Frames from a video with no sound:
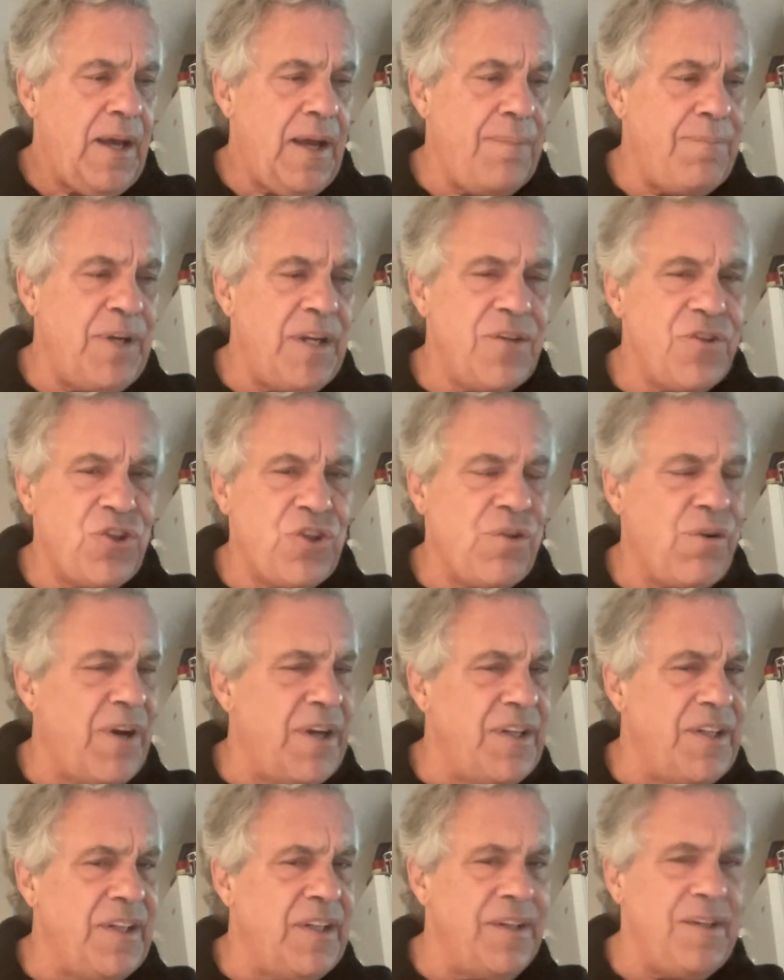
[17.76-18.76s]
I'm not sure
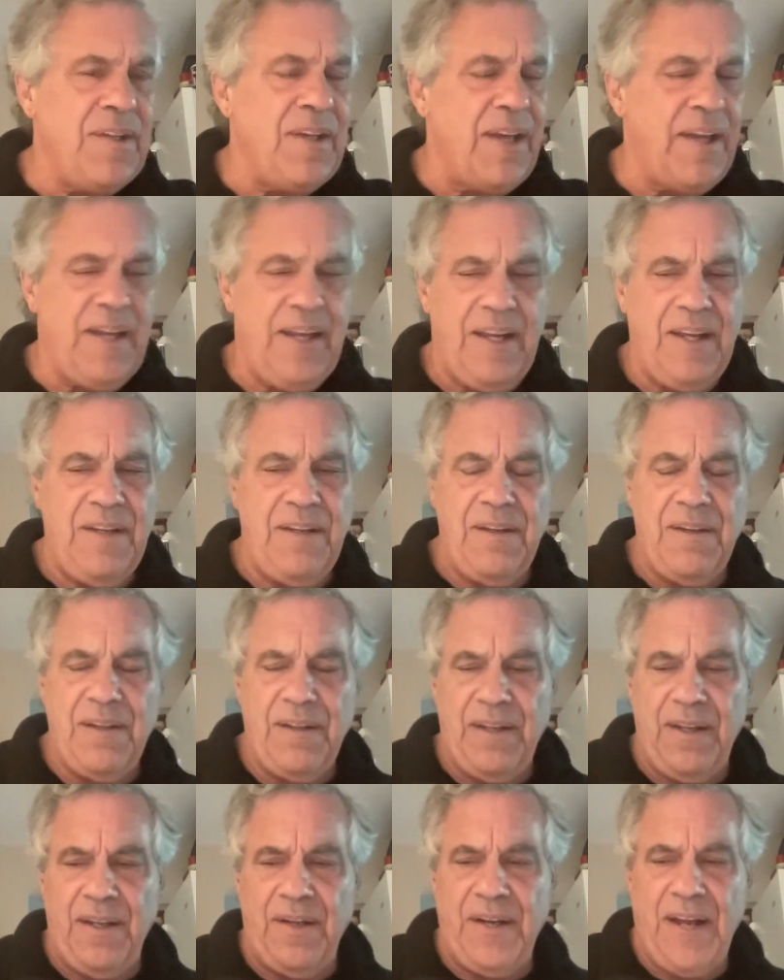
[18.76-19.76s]
I did
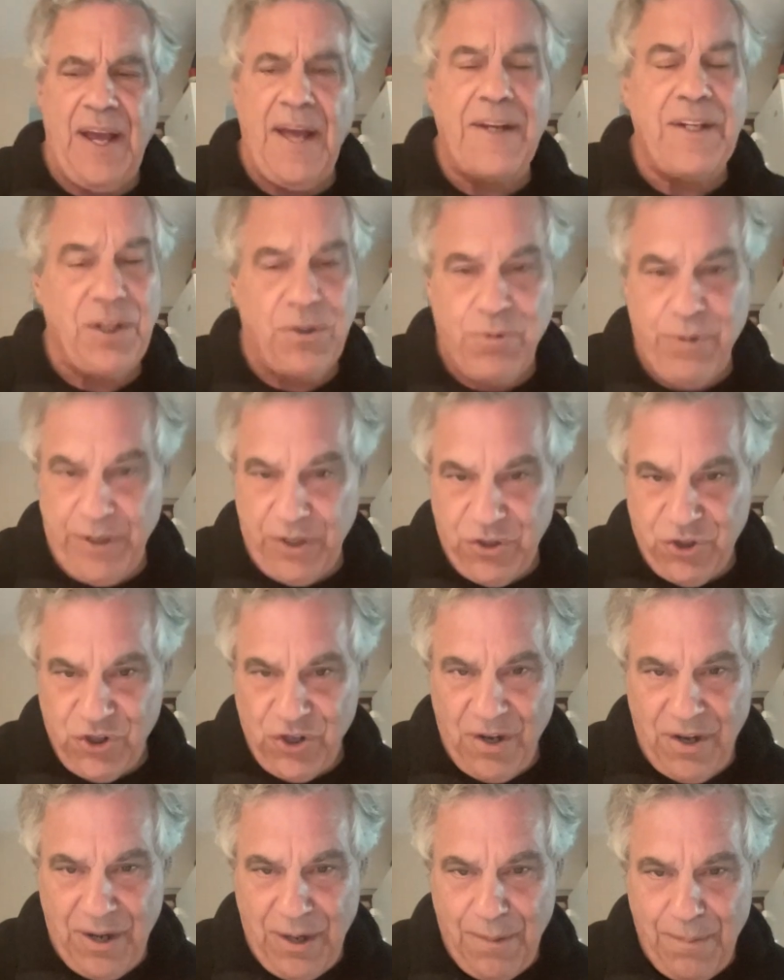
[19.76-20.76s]
an adequate
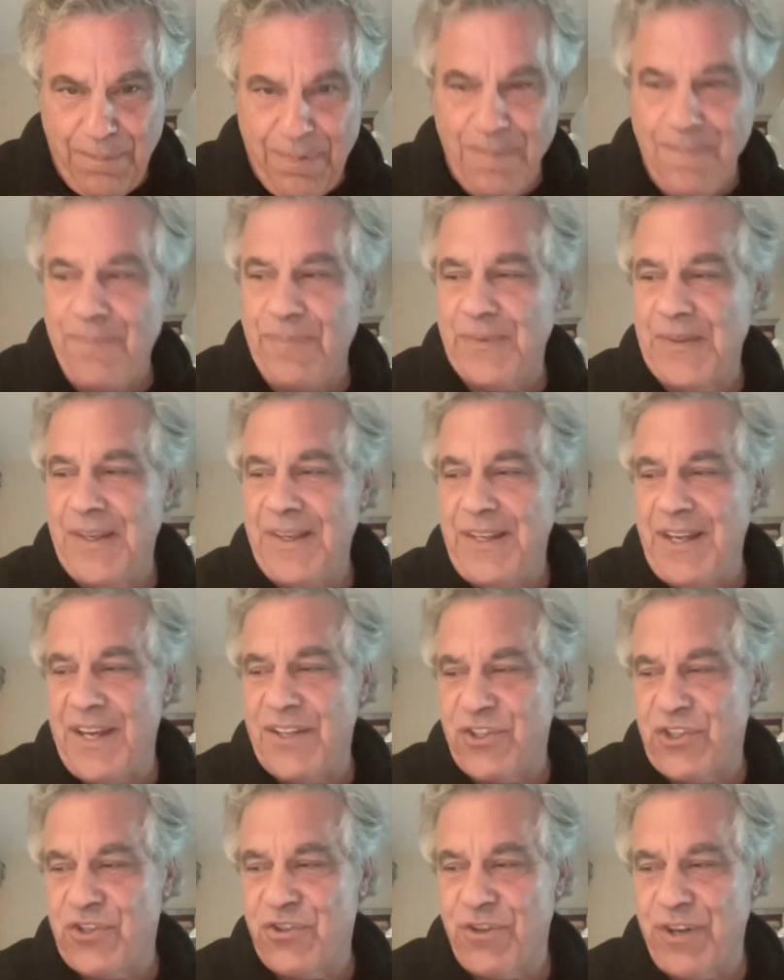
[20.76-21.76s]
job
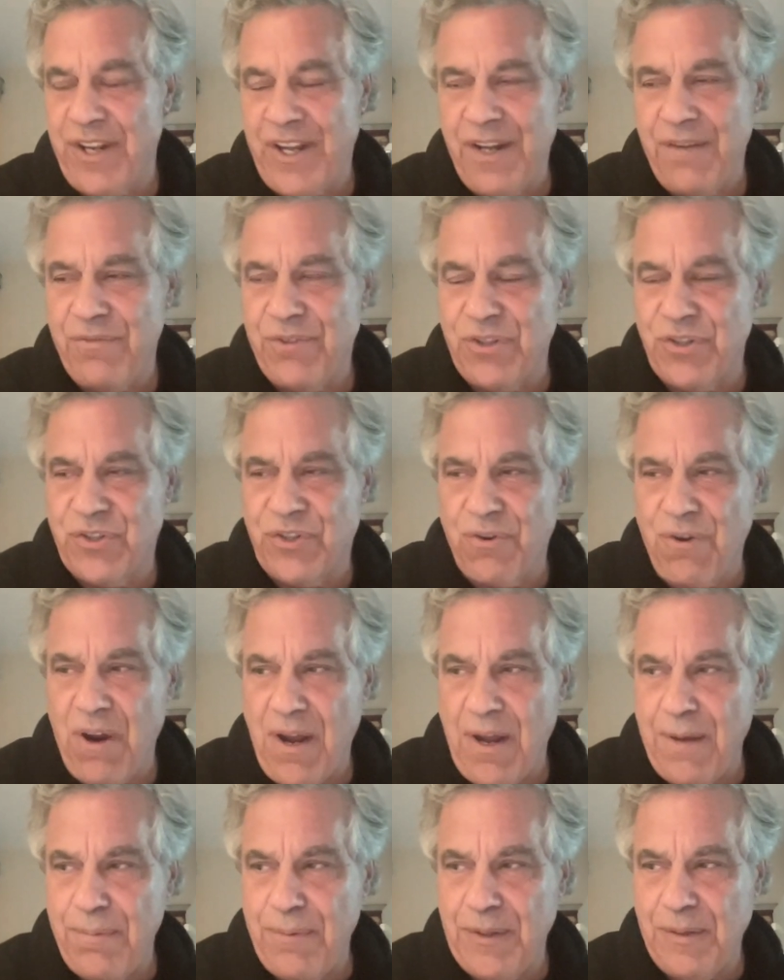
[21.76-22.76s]
yesterday of
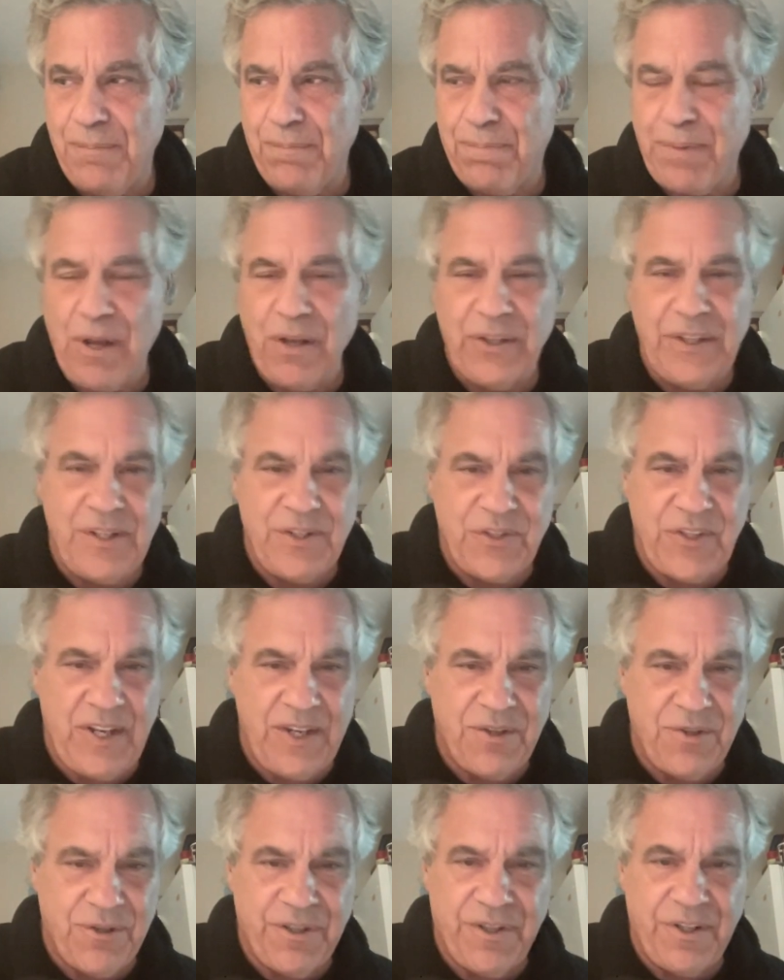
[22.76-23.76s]
describing
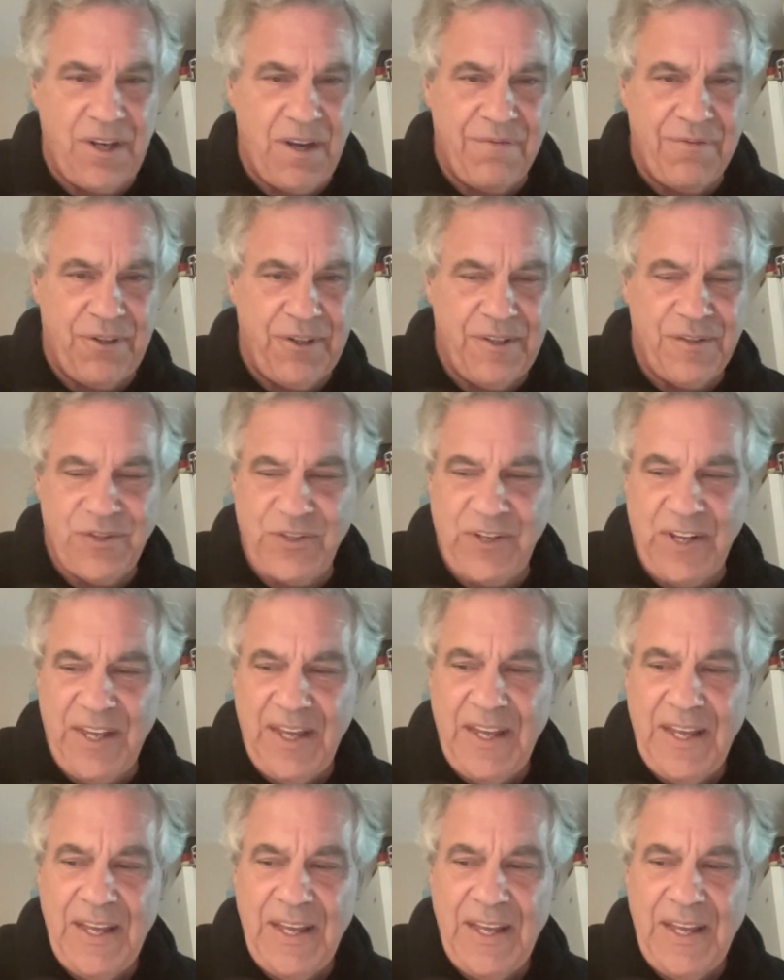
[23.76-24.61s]
polycentric governance.